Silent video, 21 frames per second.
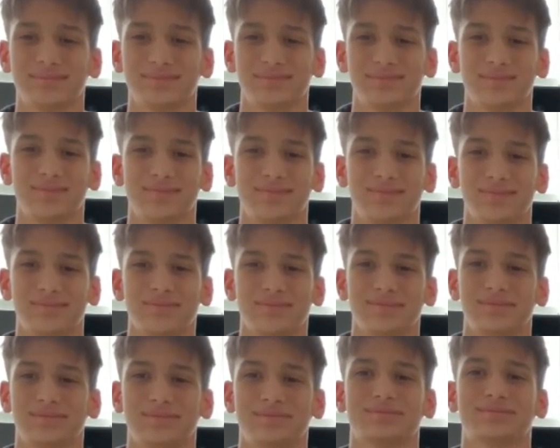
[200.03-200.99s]

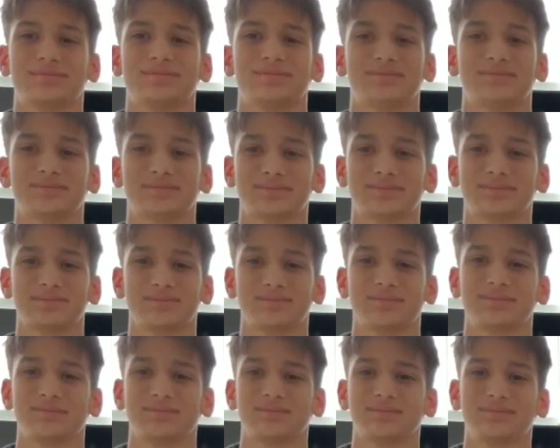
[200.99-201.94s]

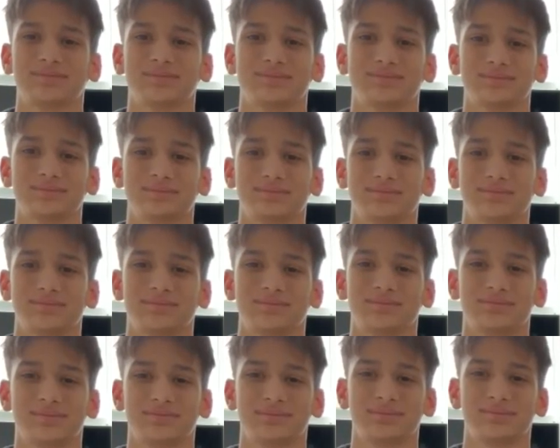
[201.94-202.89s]

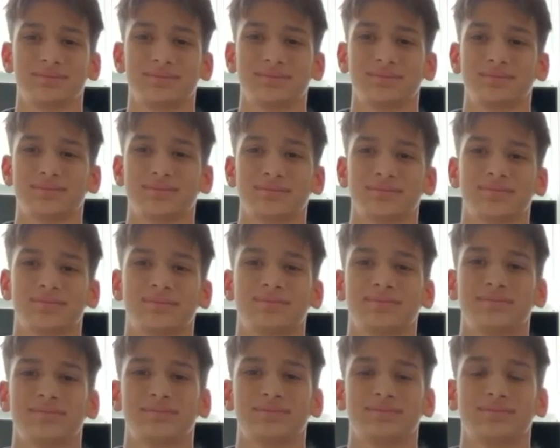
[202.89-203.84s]

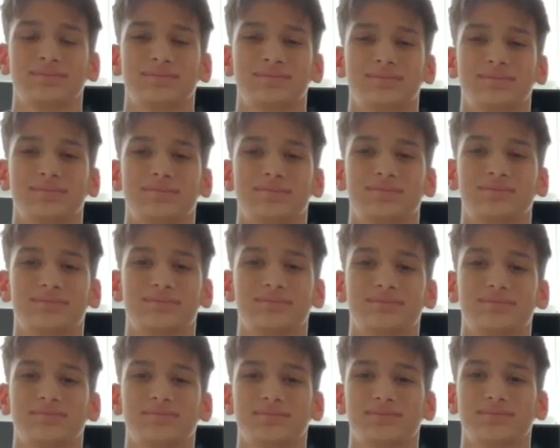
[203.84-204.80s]

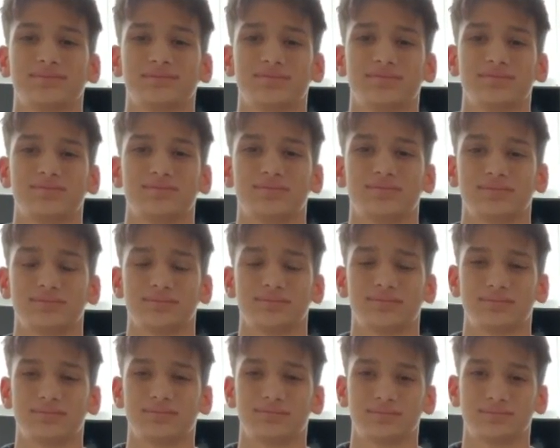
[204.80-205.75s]

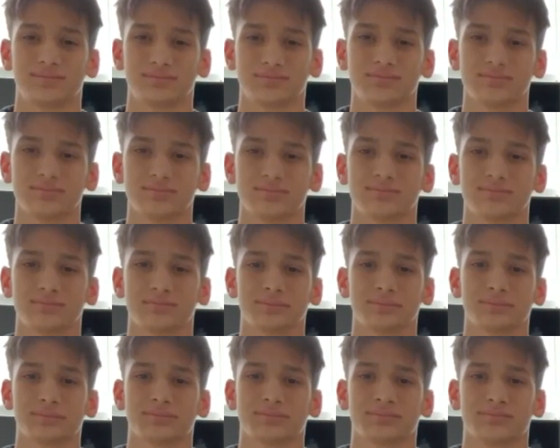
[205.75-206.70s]

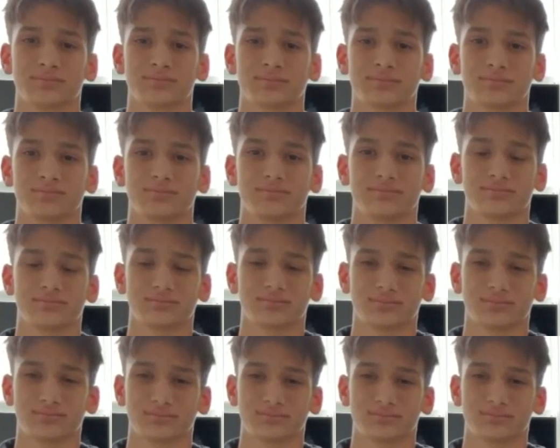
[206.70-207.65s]

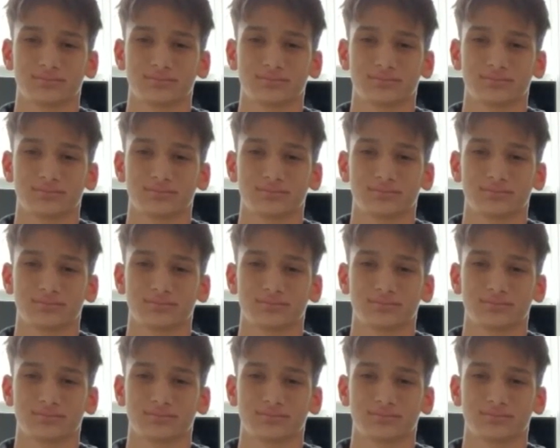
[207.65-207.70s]
No words are spoken by the person on screen.